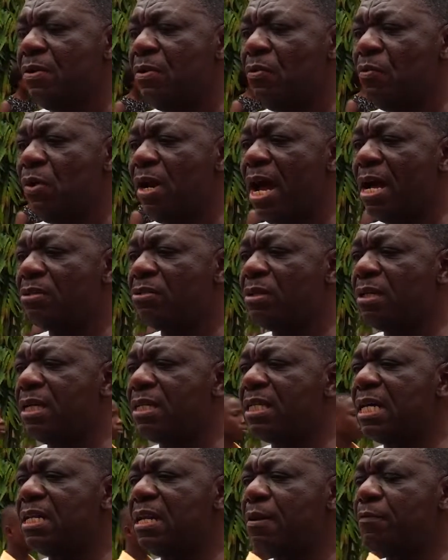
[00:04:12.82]
We
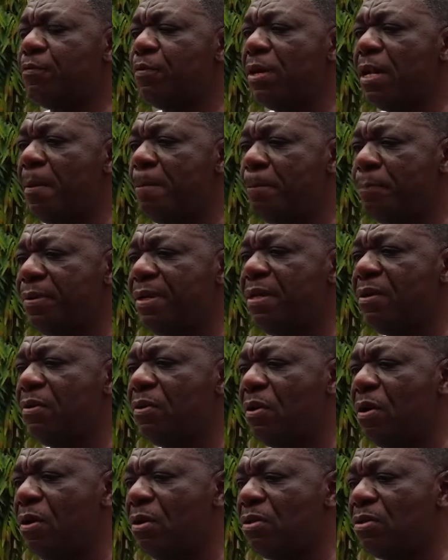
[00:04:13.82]
isolated them for the
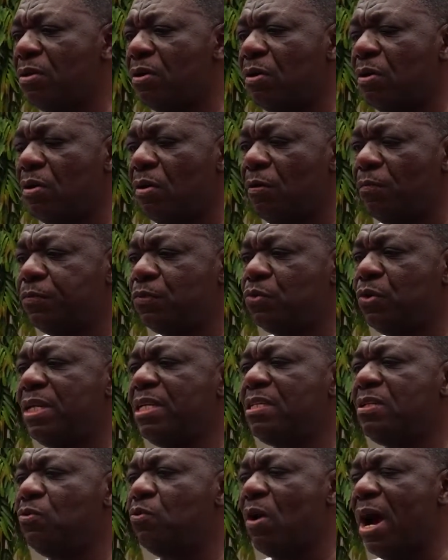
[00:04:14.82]
period of
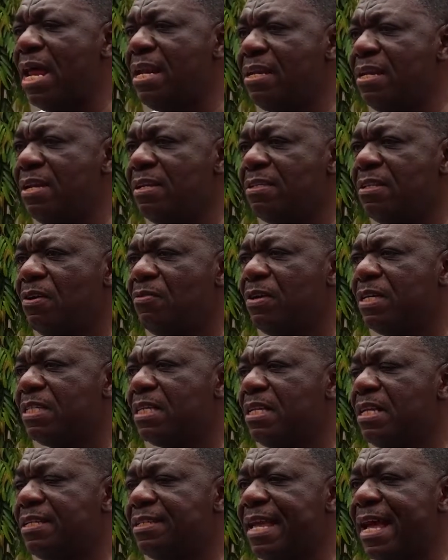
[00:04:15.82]
21 days. The
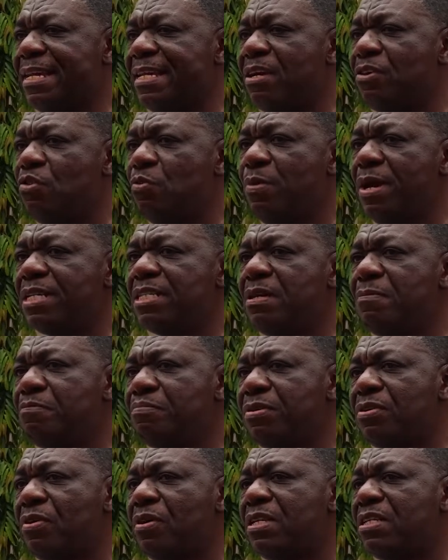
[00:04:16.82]
reason is that the incubation
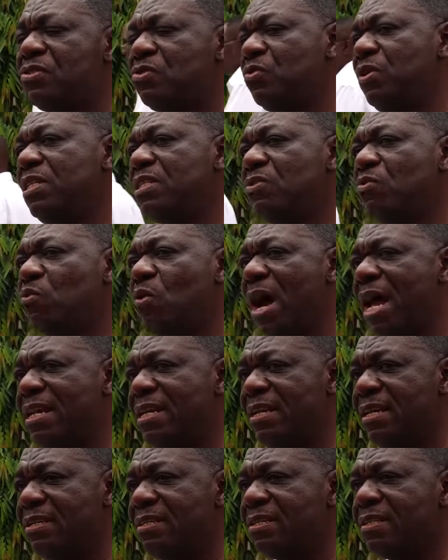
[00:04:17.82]
period is 21
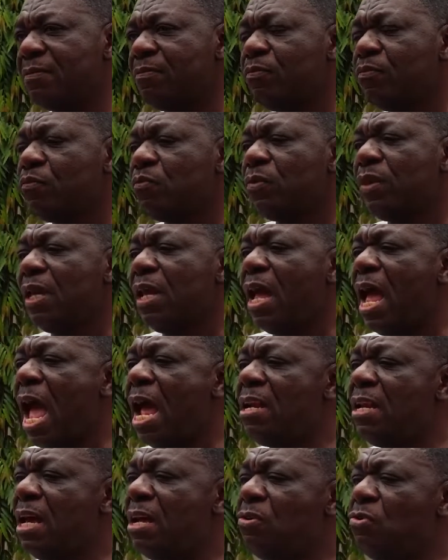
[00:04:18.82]
days.
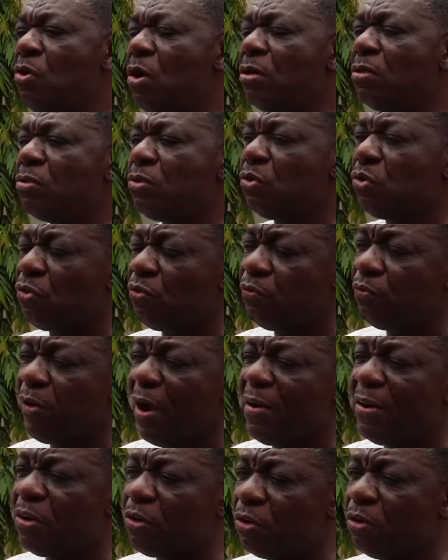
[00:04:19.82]
And then those
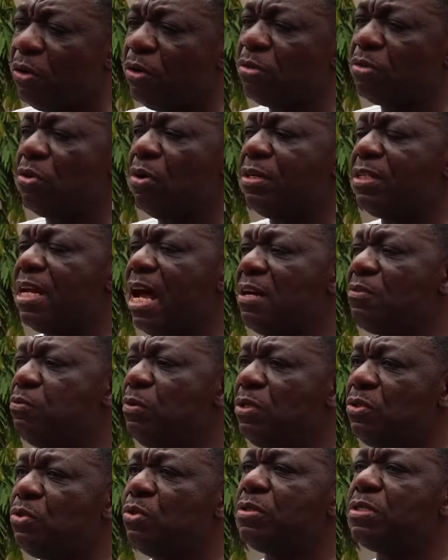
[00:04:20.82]
very close contacts,
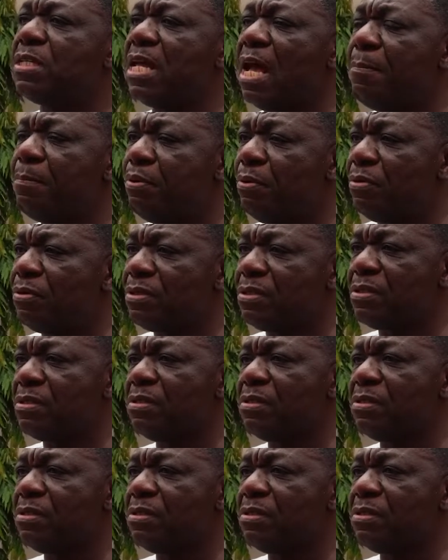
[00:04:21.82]
we took samples